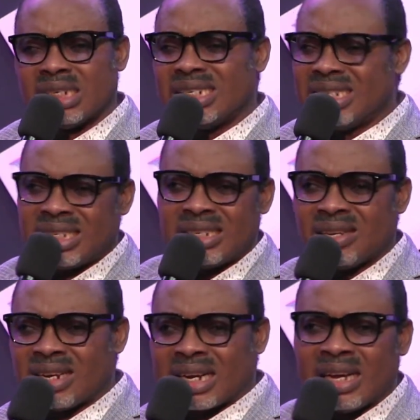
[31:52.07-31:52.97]
This is not
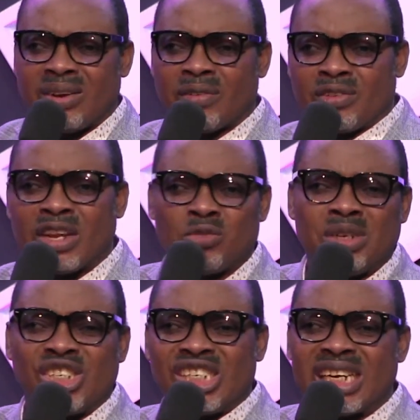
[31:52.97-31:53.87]
the kind of church that will be
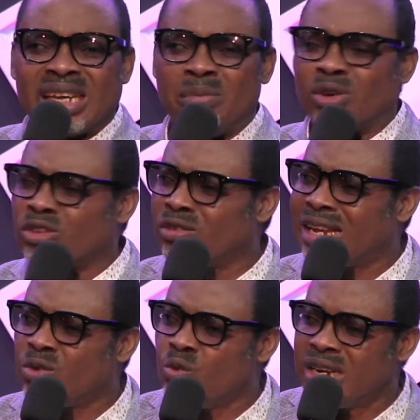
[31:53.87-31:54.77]
shaking because of
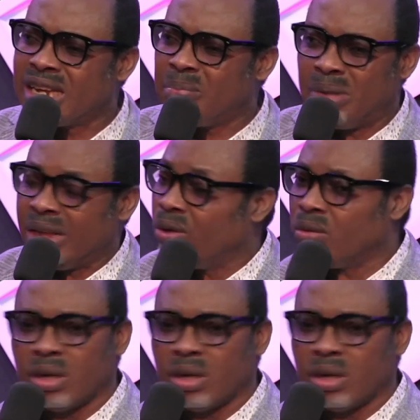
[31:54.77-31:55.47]
that wind that blew.